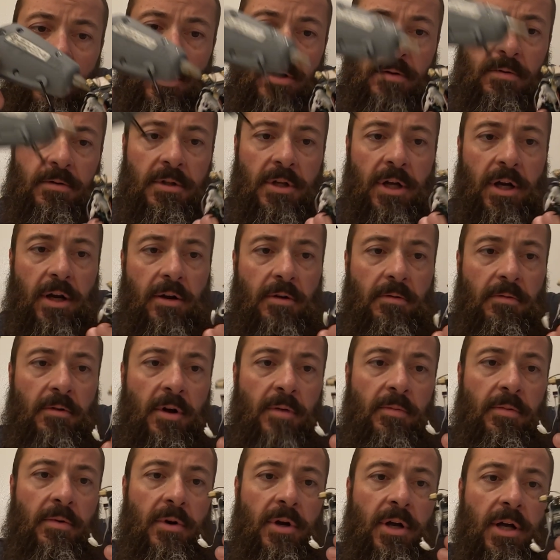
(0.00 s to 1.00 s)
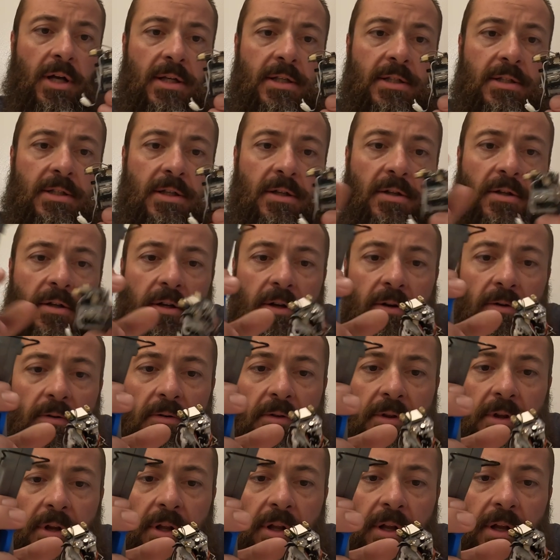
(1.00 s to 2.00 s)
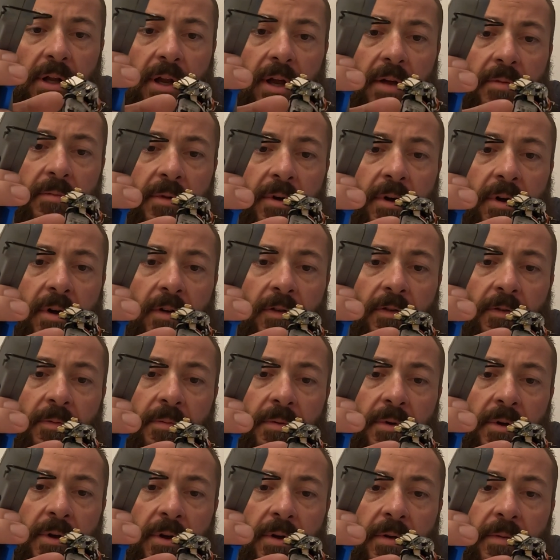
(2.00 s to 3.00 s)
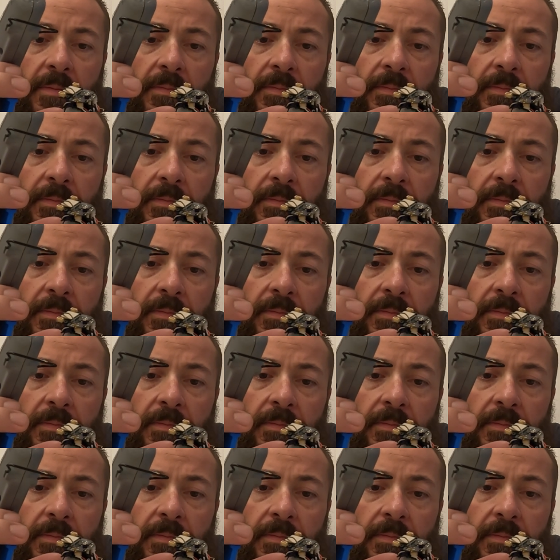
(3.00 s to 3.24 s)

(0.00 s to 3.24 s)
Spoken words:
It was like a rubberized silicone thing that came off, but